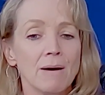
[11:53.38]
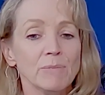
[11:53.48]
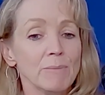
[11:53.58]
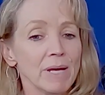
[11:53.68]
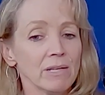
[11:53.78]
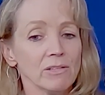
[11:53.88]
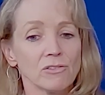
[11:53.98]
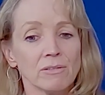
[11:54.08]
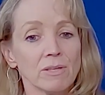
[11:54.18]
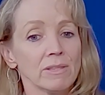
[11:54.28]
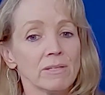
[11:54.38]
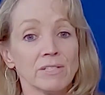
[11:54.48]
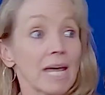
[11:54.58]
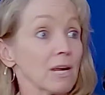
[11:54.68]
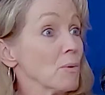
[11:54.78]
to making sure that
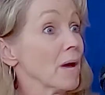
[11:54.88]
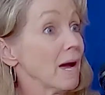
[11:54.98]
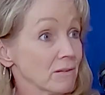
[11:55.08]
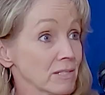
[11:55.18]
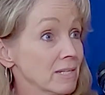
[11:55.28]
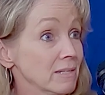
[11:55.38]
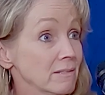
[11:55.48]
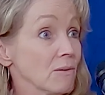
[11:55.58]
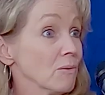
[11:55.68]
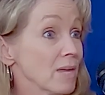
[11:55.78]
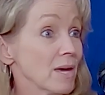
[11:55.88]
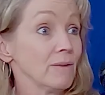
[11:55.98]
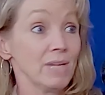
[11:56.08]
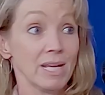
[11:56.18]
there's adequate housing so that,